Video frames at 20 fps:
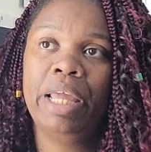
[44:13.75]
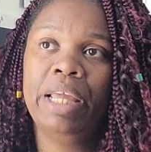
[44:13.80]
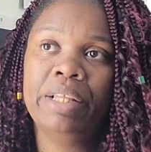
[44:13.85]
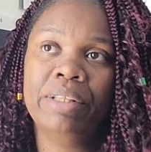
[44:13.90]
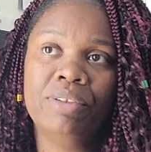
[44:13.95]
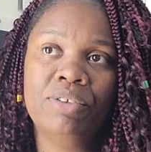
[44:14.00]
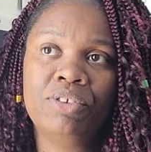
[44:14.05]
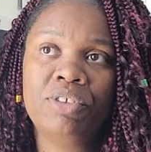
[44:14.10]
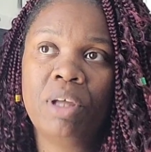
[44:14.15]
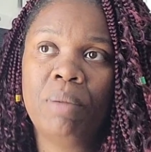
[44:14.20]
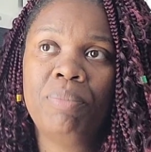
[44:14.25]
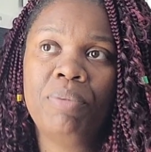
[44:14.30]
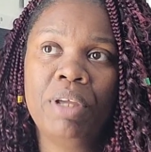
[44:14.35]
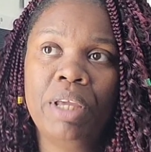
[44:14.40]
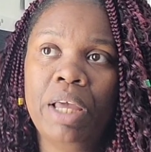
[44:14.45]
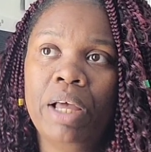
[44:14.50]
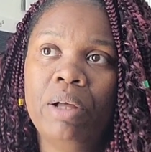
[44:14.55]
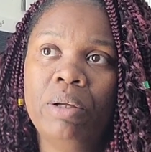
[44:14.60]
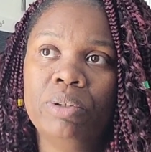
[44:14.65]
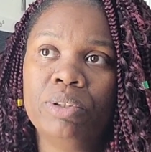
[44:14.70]
and
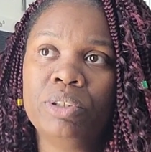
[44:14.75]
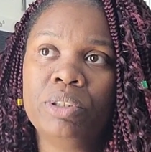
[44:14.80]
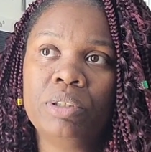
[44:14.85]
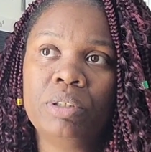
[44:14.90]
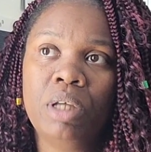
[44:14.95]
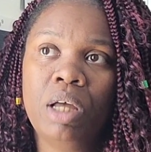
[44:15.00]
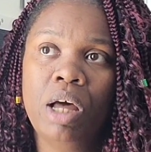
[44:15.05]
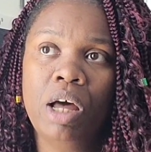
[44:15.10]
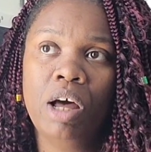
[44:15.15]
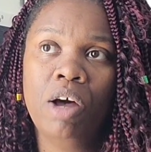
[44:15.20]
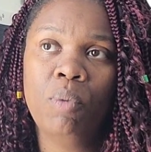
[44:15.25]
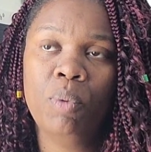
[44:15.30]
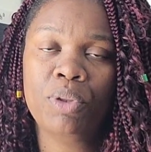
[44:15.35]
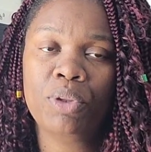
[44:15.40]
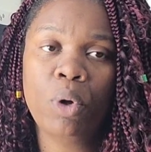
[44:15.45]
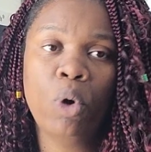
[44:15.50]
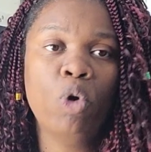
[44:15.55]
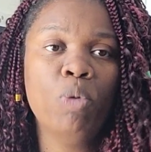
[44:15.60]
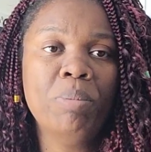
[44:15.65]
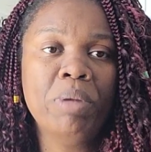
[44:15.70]
something else uh, with
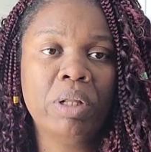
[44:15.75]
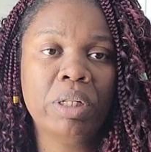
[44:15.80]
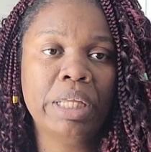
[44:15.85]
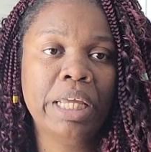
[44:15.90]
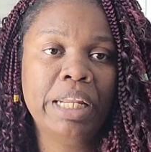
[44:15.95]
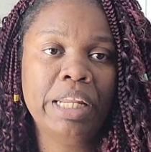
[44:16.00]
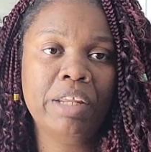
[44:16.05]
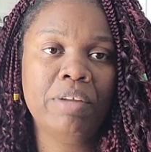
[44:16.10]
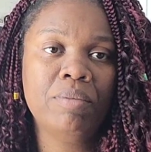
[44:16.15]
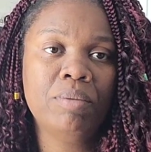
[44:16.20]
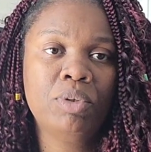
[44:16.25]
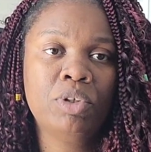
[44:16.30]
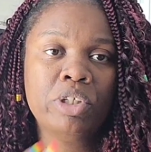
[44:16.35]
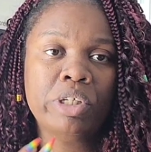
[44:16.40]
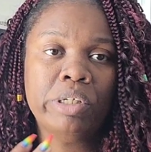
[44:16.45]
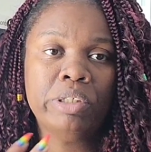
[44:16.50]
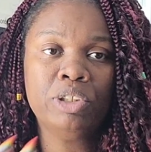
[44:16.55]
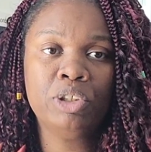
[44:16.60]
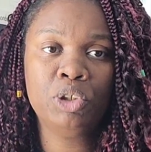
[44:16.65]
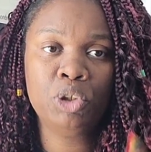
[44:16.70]
oatmeal in it
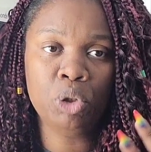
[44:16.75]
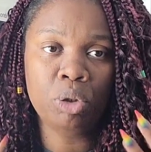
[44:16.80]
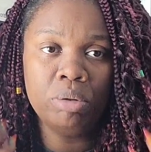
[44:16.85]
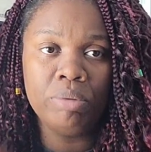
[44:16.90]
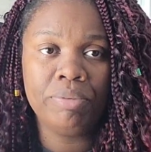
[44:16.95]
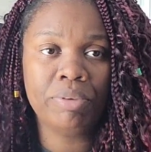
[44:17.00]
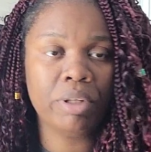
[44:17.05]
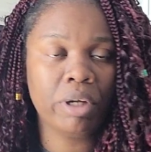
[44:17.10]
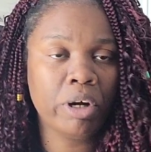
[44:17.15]
to soothe